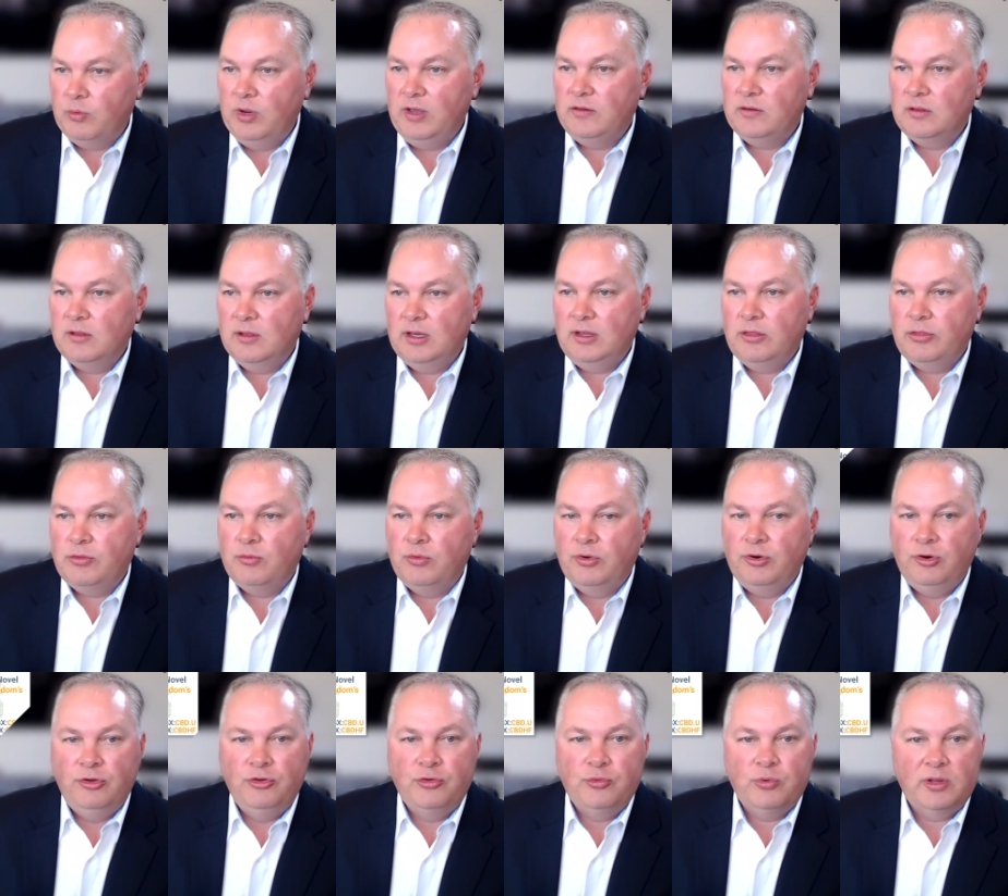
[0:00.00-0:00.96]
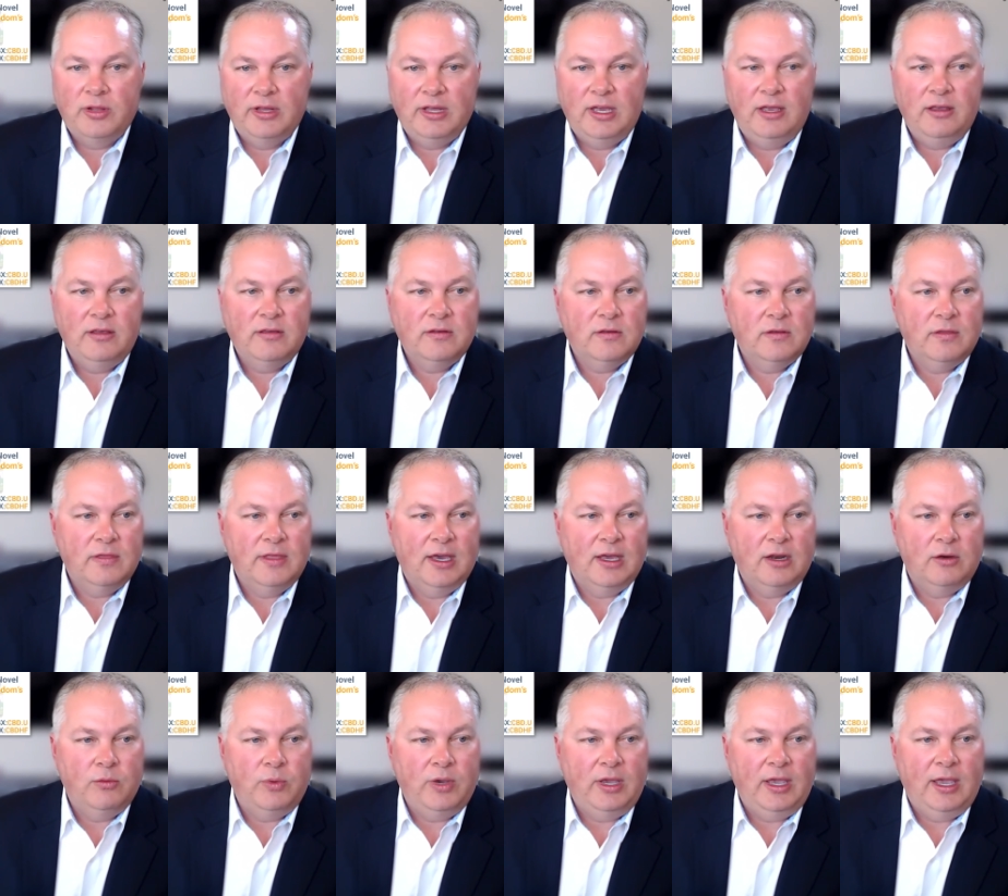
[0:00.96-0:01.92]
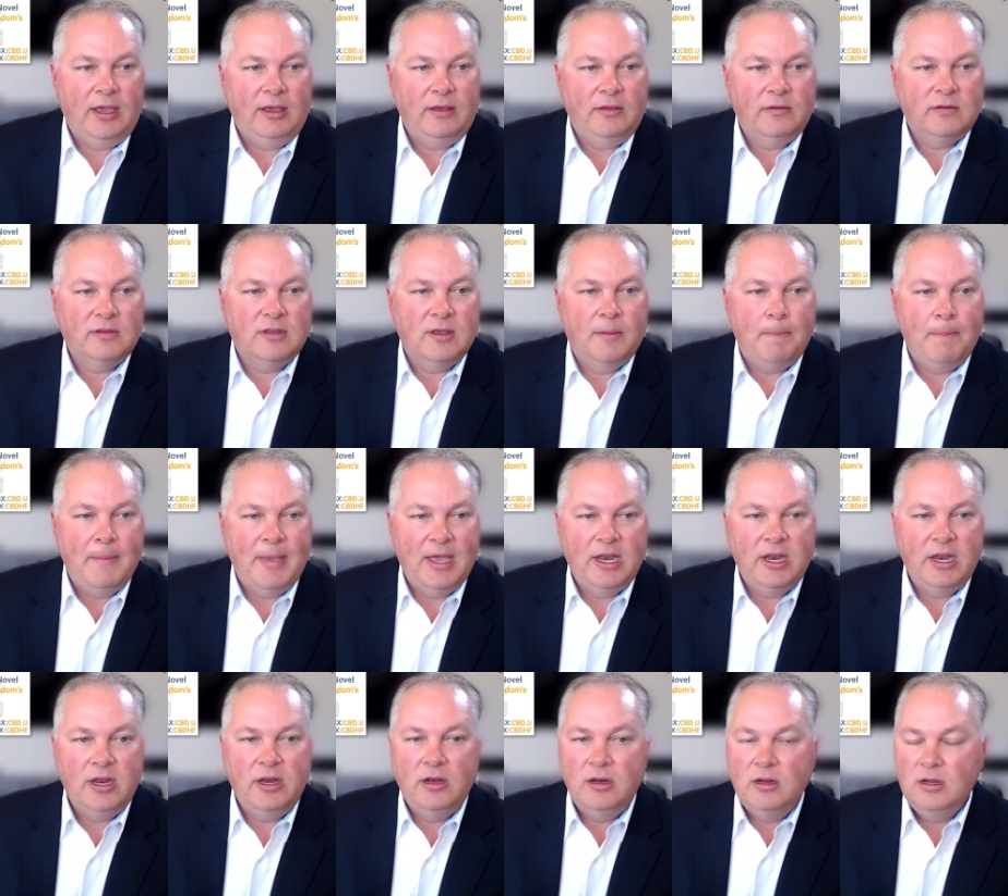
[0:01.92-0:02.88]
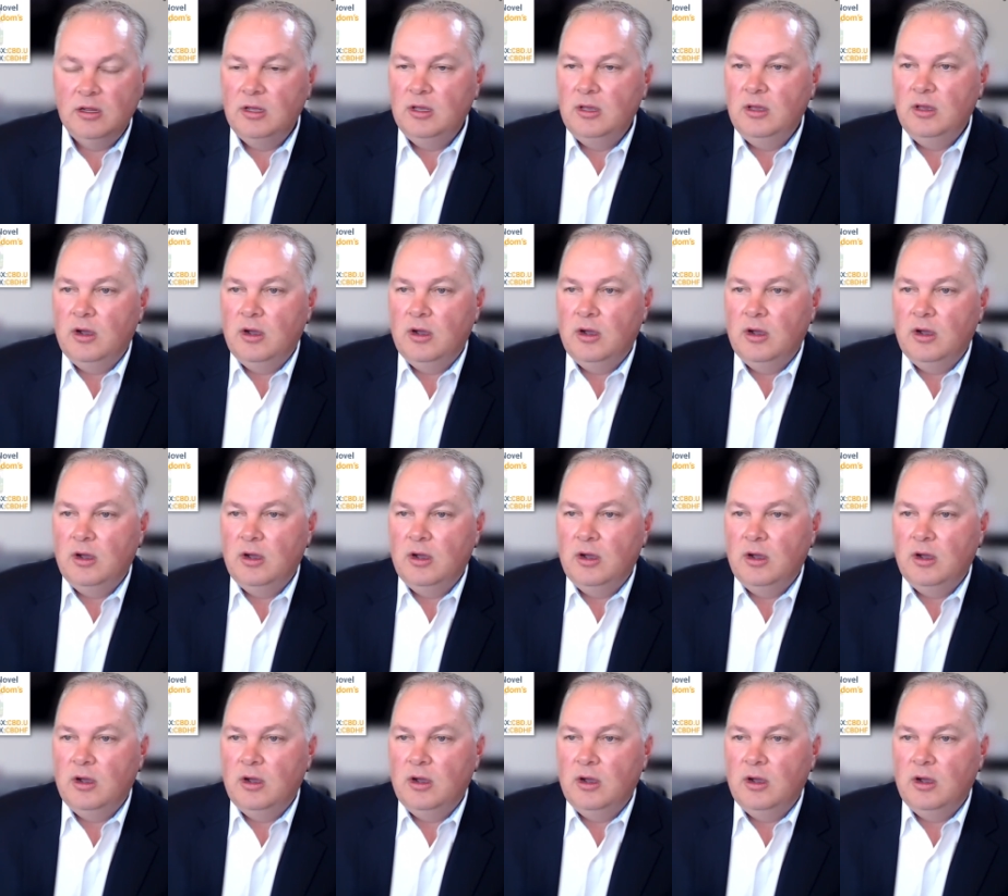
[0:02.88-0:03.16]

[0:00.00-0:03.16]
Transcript: recently through a news release that we submitted